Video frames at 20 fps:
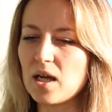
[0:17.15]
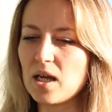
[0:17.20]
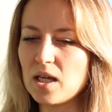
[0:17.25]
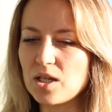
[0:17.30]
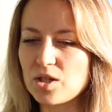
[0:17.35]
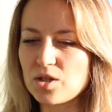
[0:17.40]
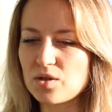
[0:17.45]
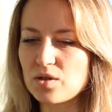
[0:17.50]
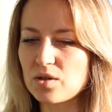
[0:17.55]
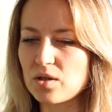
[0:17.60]

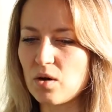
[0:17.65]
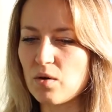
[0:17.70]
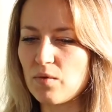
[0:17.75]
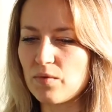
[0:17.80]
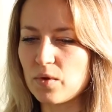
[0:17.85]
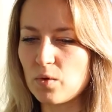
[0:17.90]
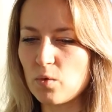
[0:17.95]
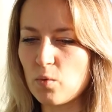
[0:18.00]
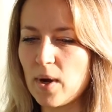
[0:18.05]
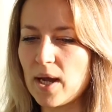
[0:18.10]
Each
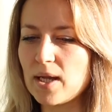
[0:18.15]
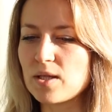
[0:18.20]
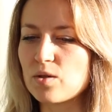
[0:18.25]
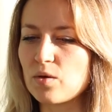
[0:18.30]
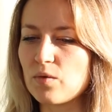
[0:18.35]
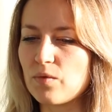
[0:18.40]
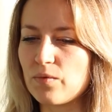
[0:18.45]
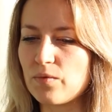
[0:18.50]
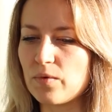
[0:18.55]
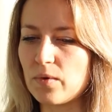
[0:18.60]
of the
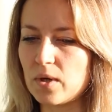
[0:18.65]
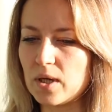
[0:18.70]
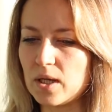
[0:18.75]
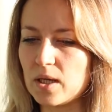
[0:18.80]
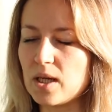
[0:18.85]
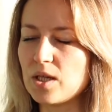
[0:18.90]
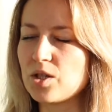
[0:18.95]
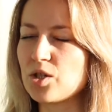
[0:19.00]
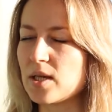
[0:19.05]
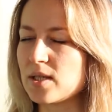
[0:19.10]
weights of
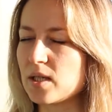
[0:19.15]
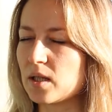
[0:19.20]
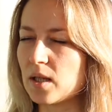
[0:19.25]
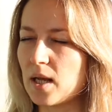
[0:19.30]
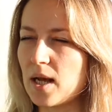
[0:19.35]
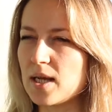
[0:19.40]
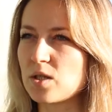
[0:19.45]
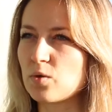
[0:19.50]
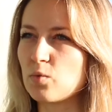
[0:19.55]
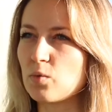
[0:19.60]
each asset
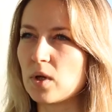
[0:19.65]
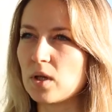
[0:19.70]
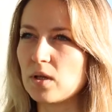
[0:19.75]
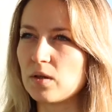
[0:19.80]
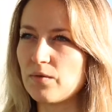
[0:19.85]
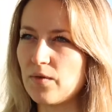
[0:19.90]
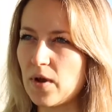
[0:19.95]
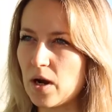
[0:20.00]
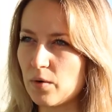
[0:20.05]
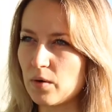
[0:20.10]
class
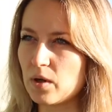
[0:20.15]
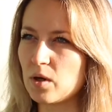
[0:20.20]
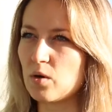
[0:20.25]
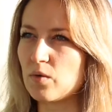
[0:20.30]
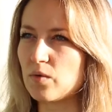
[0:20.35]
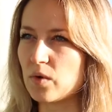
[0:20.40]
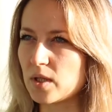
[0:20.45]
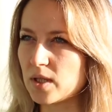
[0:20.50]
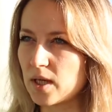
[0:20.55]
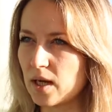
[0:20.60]
will vary
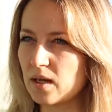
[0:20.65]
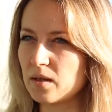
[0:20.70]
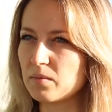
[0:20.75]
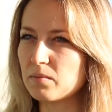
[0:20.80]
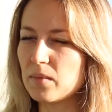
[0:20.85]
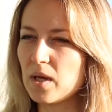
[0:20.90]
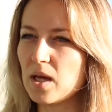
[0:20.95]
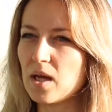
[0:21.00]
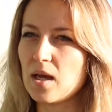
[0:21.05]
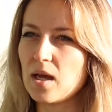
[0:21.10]
over
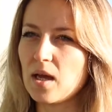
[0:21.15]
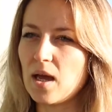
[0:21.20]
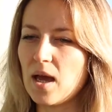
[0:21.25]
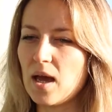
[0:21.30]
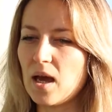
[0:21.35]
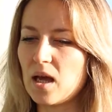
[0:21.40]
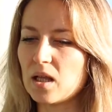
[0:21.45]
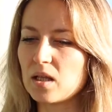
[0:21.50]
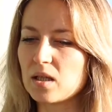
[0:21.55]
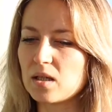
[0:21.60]
time,
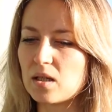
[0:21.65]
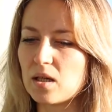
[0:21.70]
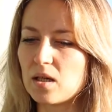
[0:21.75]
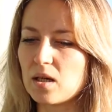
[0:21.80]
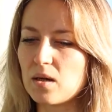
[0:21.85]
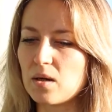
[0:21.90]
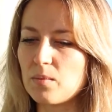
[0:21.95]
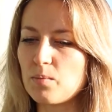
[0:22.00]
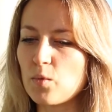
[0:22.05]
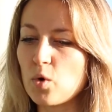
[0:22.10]
and
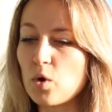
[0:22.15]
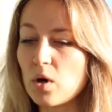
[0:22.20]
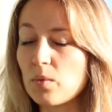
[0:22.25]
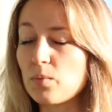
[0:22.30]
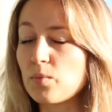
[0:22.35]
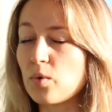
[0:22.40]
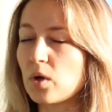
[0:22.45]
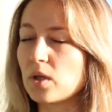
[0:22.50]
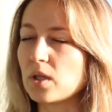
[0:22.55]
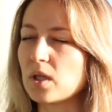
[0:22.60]
more
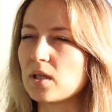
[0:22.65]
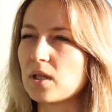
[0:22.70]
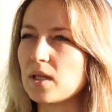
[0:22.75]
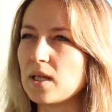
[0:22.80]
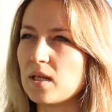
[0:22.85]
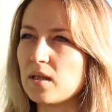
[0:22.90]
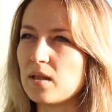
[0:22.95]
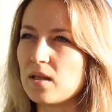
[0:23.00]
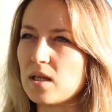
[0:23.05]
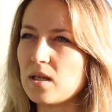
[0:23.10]

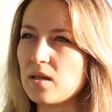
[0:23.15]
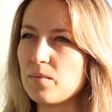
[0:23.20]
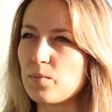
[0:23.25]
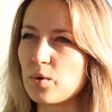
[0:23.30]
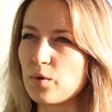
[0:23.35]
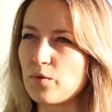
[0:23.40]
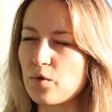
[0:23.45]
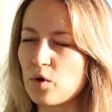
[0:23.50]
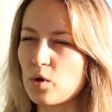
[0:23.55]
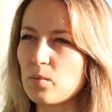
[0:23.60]
importantly, the
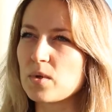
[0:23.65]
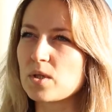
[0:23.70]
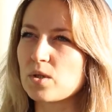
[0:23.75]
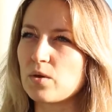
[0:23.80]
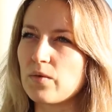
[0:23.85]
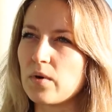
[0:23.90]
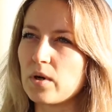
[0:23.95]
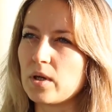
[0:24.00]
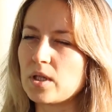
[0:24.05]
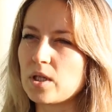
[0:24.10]

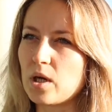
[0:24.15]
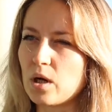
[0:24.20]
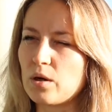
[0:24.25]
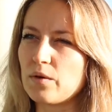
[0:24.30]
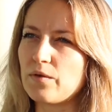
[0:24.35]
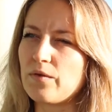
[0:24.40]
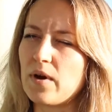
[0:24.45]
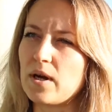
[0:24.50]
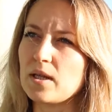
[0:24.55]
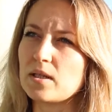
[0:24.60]
performance of our
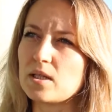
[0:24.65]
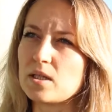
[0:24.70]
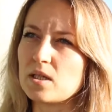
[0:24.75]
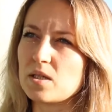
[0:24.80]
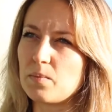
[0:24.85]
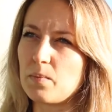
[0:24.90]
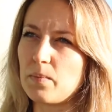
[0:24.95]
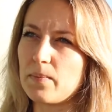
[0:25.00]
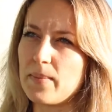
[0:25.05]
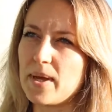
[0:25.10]
entire fund
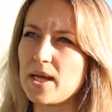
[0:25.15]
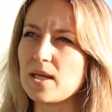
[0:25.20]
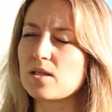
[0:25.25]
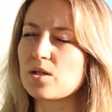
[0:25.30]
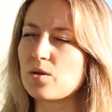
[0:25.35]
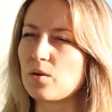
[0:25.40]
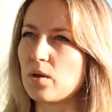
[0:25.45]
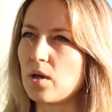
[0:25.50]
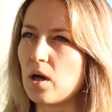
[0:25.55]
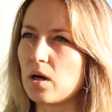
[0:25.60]
is
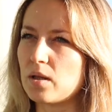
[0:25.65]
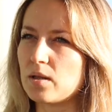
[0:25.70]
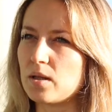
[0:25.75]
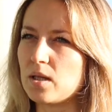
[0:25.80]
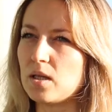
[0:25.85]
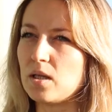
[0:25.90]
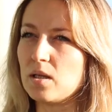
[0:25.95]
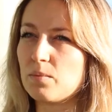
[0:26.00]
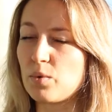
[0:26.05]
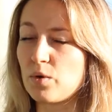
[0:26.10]
based on
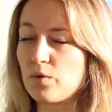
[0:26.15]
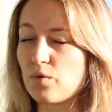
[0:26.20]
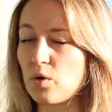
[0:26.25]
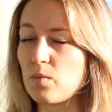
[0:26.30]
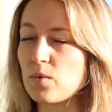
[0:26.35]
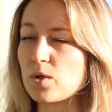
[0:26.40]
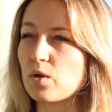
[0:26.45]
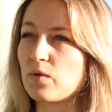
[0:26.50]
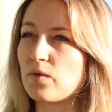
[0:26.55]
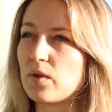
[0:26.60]
the
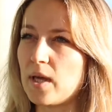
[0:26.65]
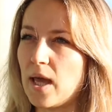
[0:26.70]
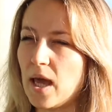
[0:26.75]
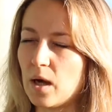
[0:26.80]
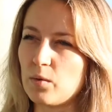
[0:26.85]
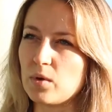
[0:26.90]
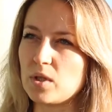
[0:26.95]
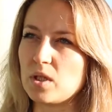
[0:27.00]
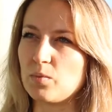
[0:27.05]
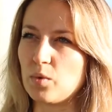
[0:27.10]
performance of the
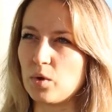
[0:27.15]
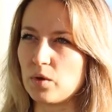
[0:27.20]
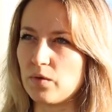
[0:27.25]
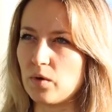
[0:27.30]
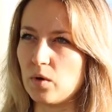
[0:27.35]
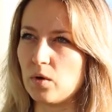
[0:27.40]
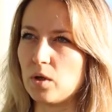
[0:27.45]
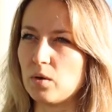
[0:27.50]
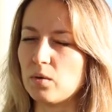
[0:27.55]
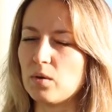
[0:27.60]
equity
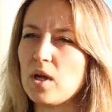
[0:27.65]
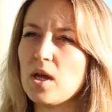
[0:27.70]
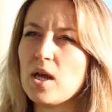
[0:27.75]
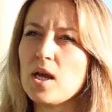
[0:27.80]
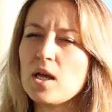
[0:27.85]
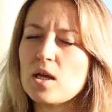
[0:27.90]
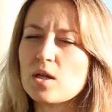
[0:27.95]
portfolio.